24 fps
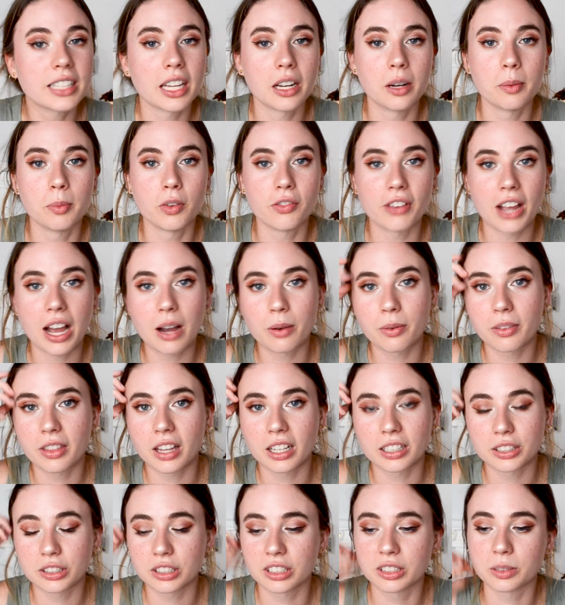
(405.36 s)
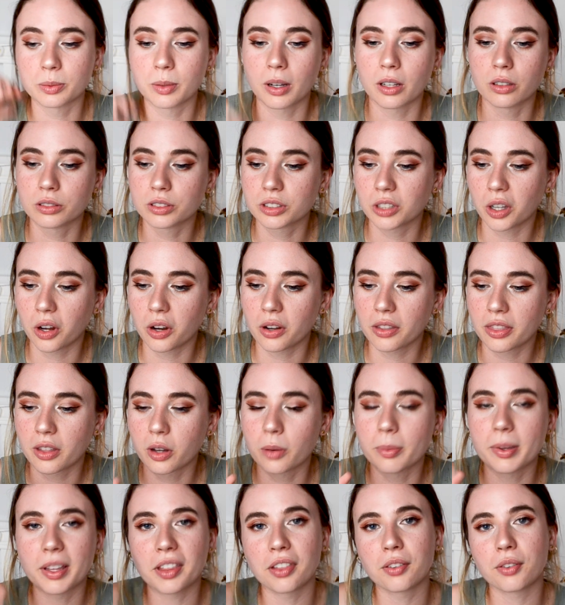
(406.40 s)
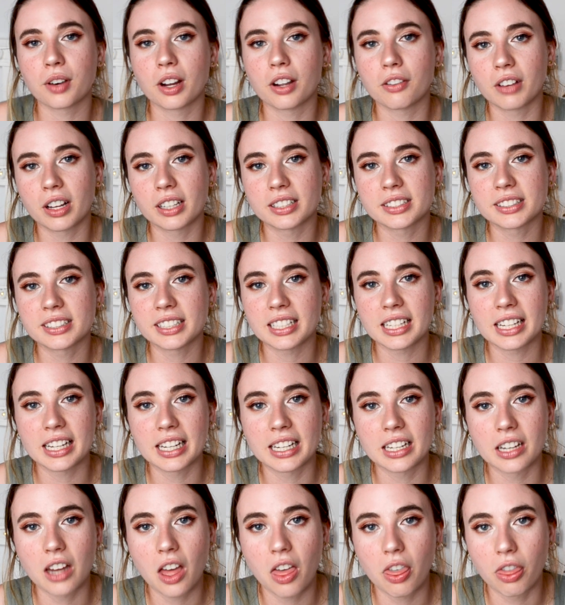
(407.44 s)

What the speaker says: gonna move out with us as well, so there'll be 3 of us in